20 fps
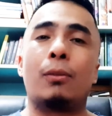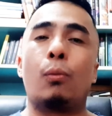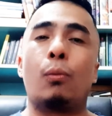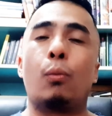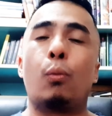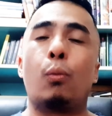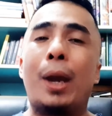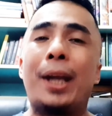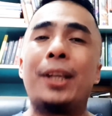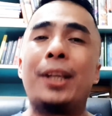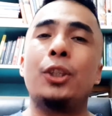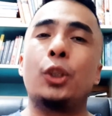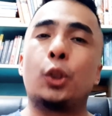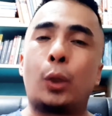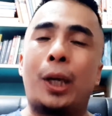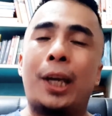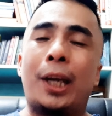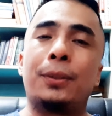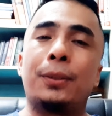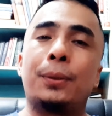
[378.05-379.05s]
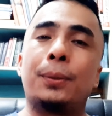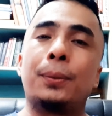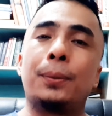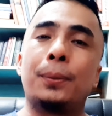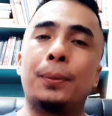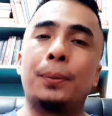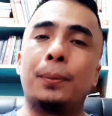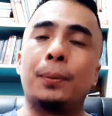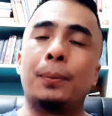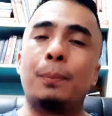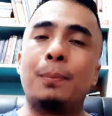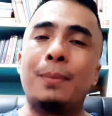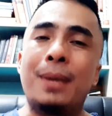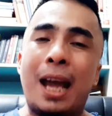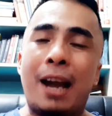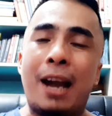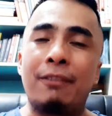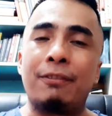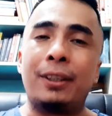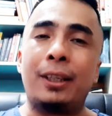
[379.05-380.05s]
when you try to
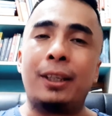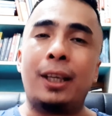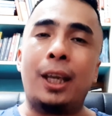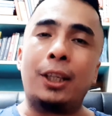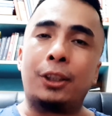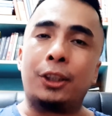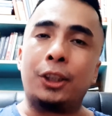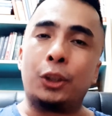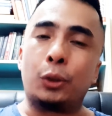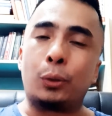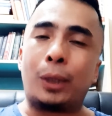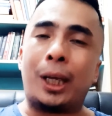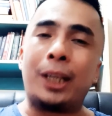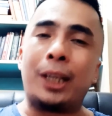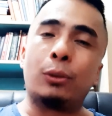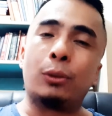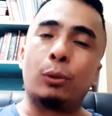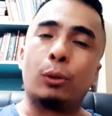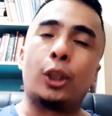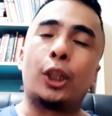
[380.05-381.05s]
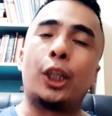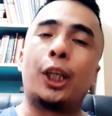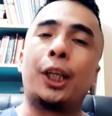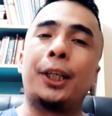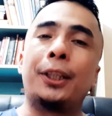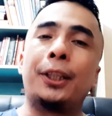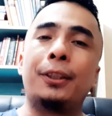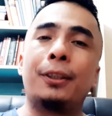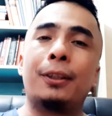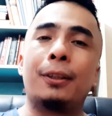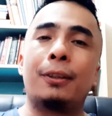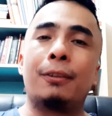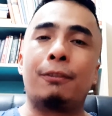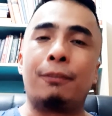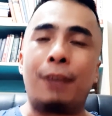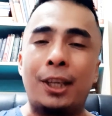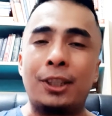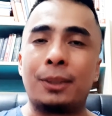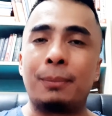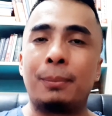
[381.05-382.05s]
navigate or you try to learn
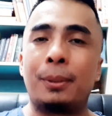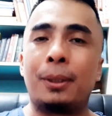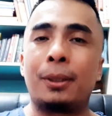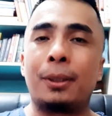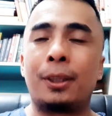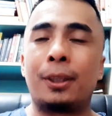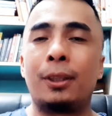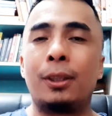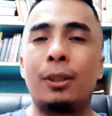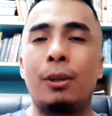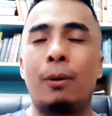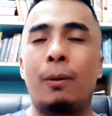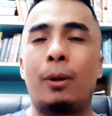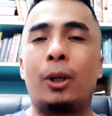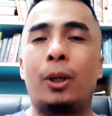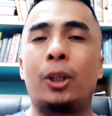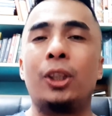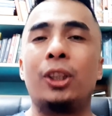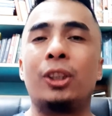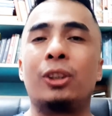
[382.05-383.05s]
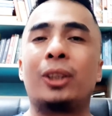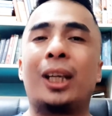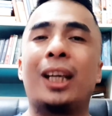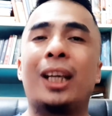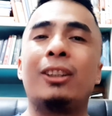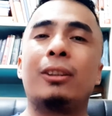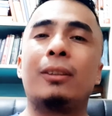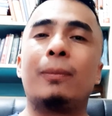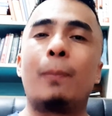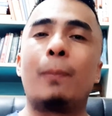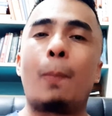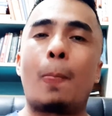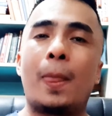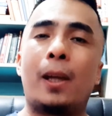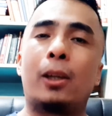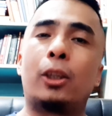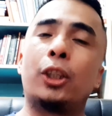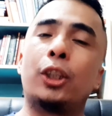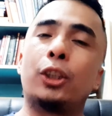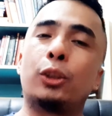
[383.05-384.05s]
Facebook, or you try
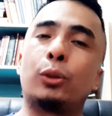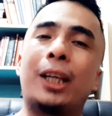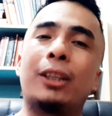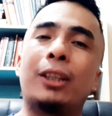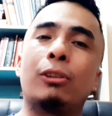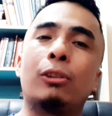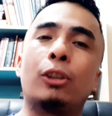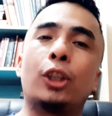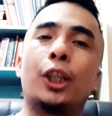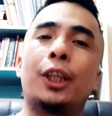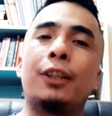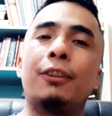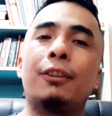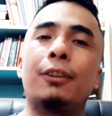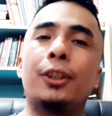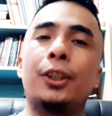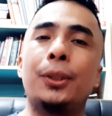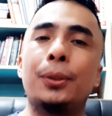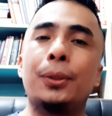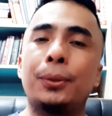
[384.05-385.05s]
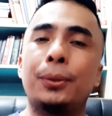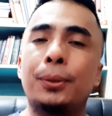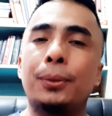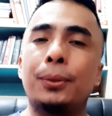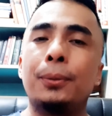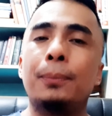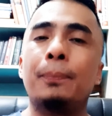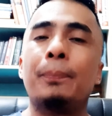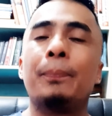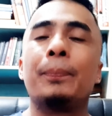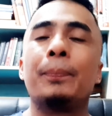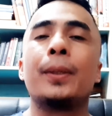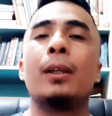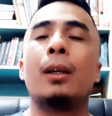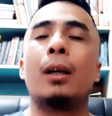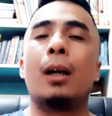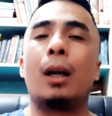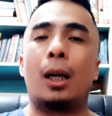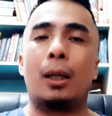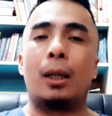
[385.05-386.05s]
to learn YouTube
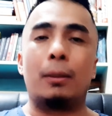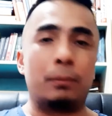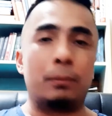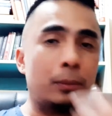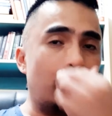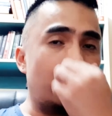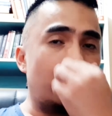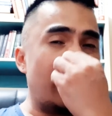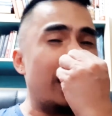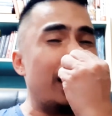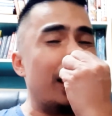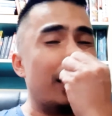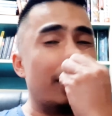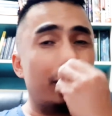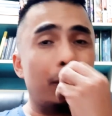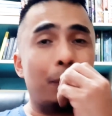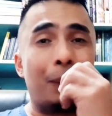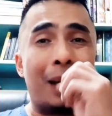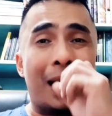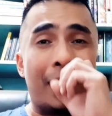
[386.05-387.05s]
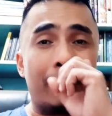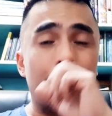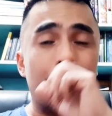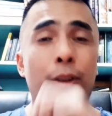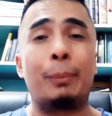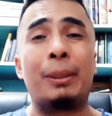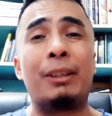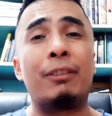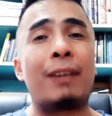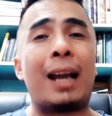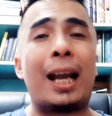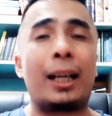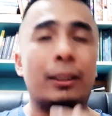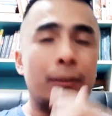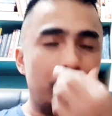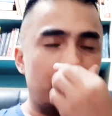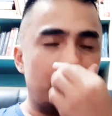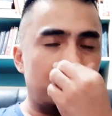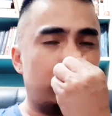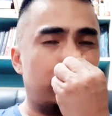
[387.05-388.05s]
or any other platform. In fact,
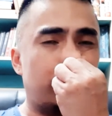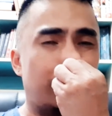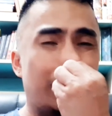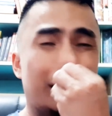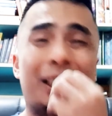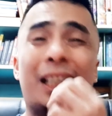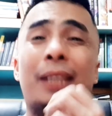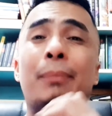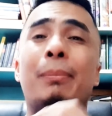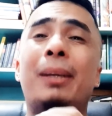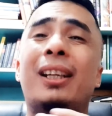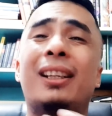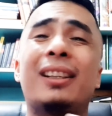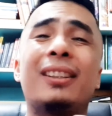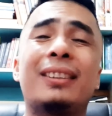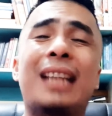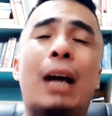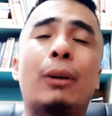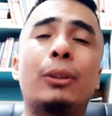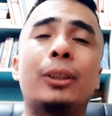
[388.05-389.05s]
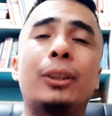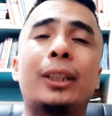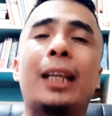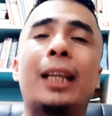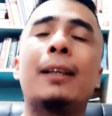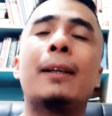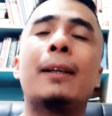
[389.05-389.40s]
it can be a little daunting